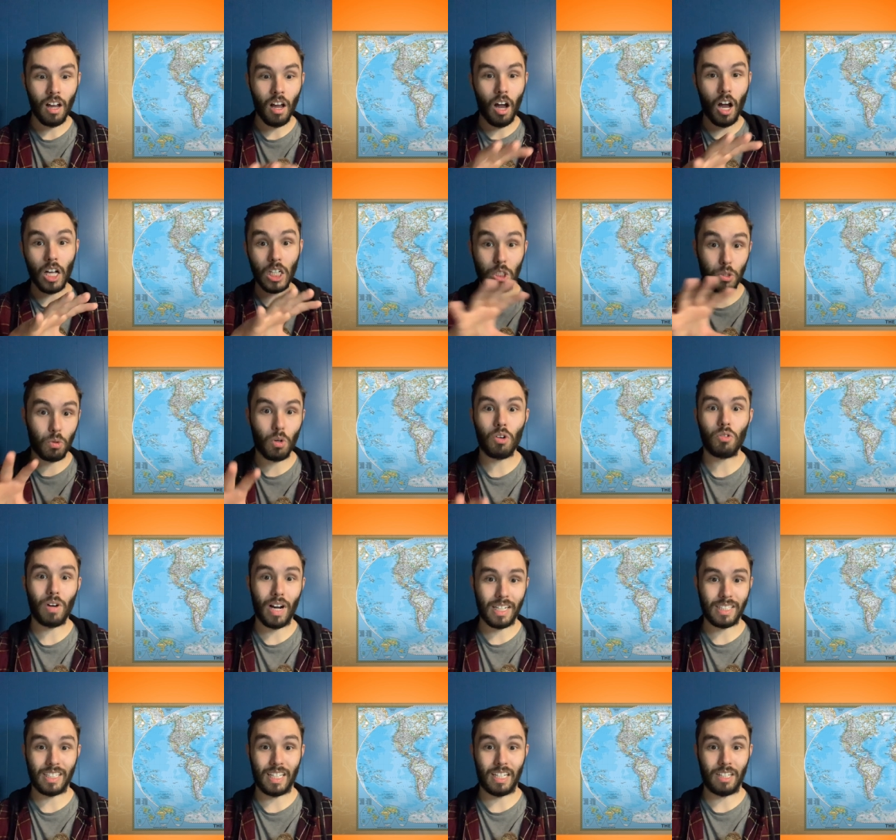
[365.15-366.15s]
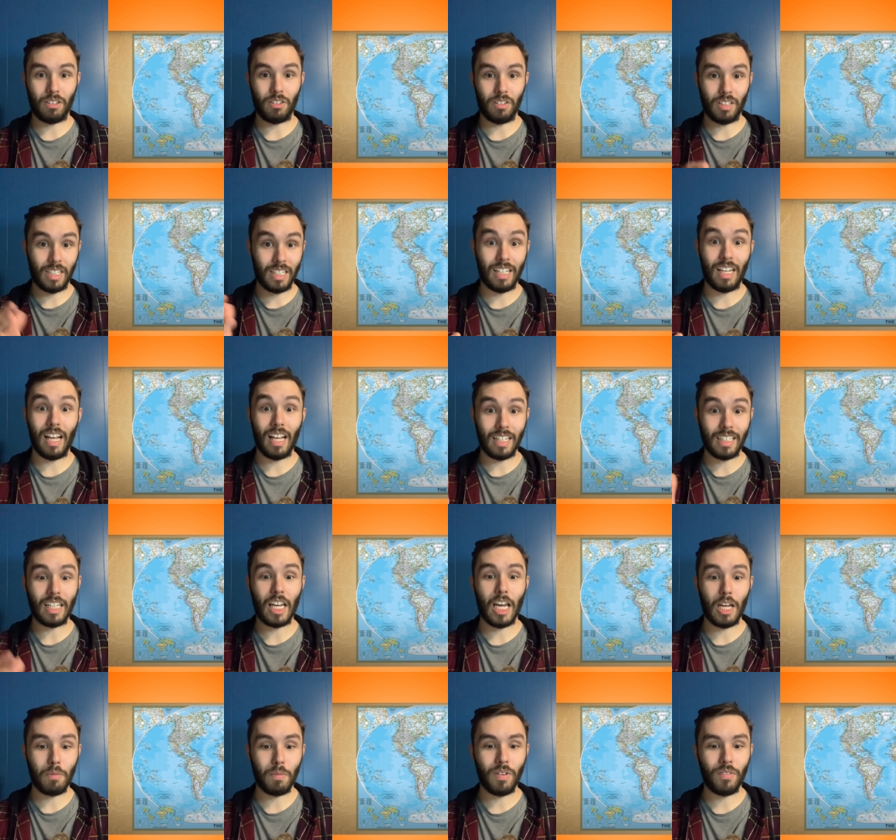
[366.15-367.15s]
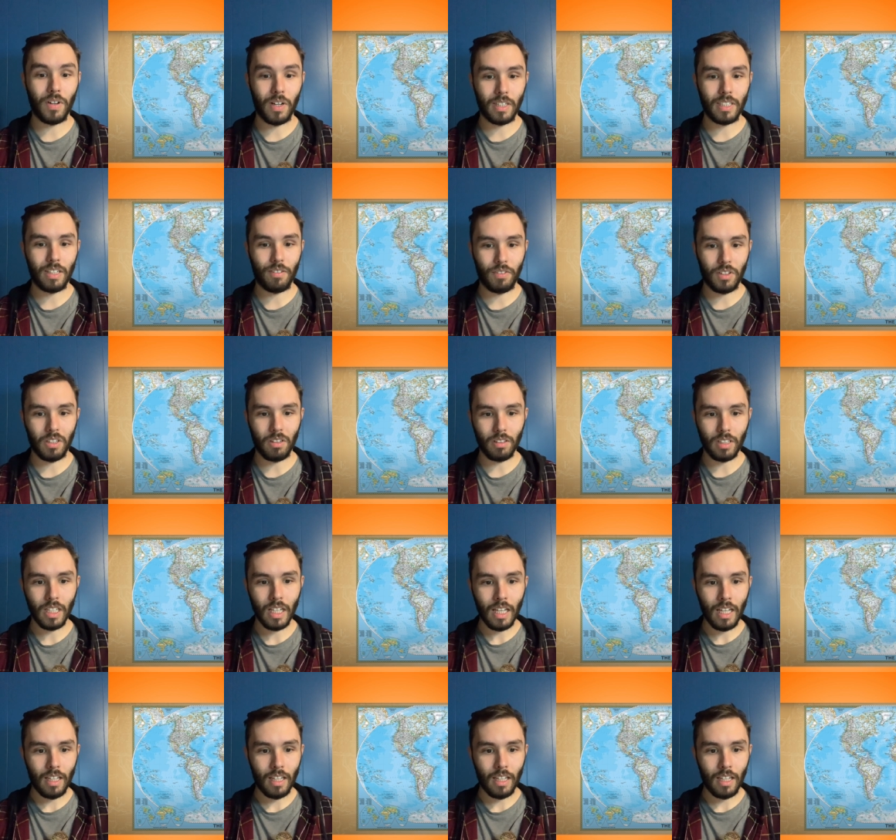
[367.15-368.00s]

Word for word: onto a rectangle it, can be very difficult.